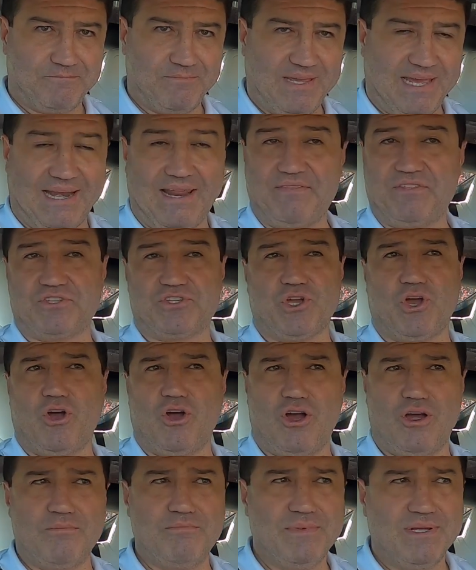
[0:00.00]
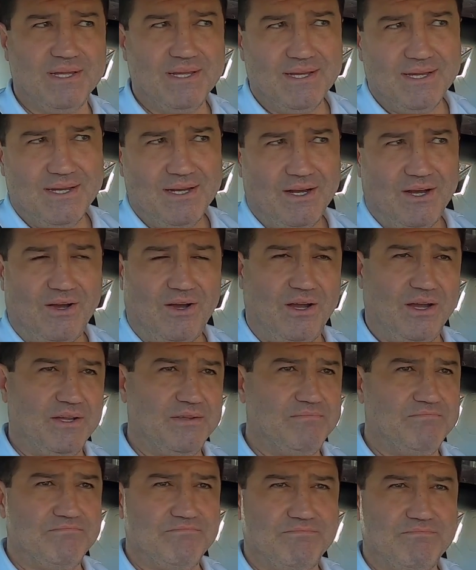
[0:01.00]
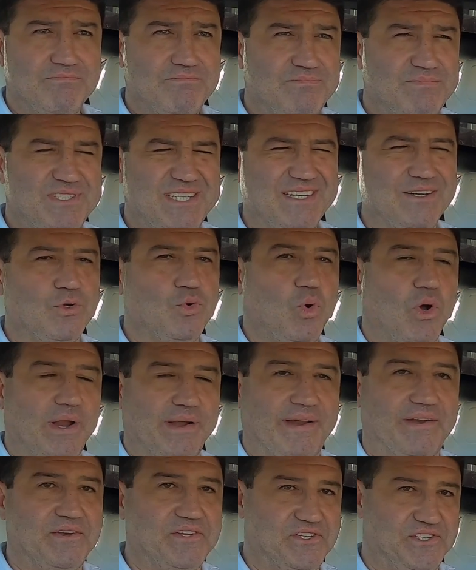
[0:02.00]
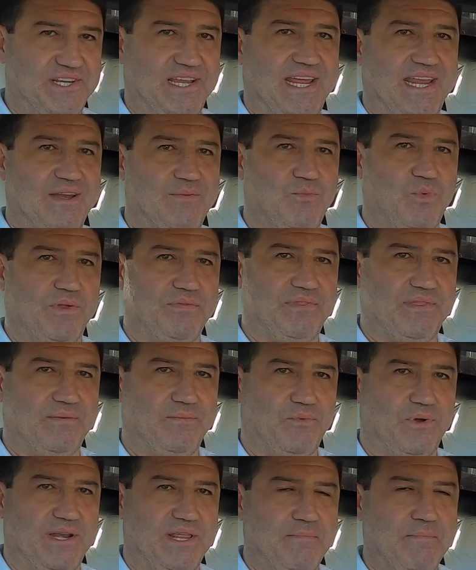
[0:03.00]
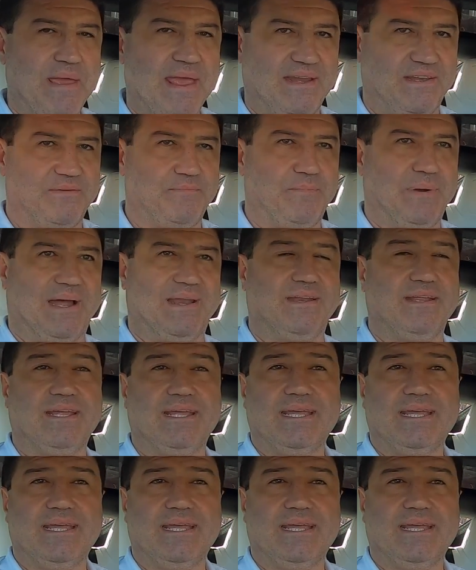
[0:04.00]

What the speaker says: And at the time, I didn't quite understand what he meant, but